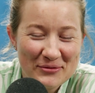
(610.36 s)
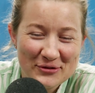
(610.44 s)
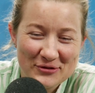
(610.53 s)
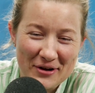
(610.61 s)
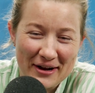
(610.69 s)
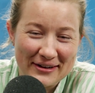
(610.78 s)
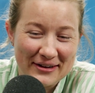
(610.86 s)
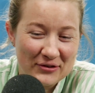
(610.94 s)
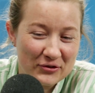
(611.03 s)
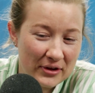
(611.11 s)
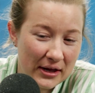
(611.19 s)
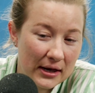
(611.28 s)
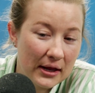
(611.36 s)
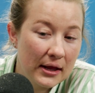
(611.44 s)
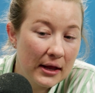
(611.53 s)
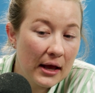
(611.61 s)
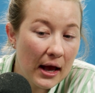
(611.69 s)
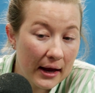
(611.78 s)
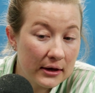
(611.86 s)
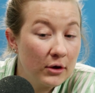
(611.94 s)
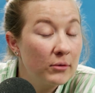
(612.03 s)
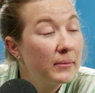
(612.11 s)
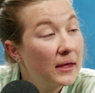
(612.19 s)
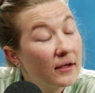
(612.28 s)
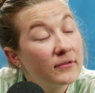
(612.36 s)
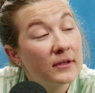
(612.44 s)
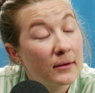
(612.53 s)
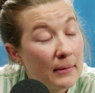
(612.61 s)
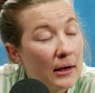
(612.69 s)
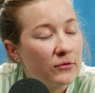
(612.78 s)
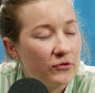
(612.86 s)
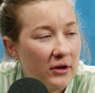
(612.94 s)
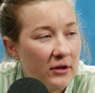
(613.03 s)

I'm just trying to understand. I know because the amount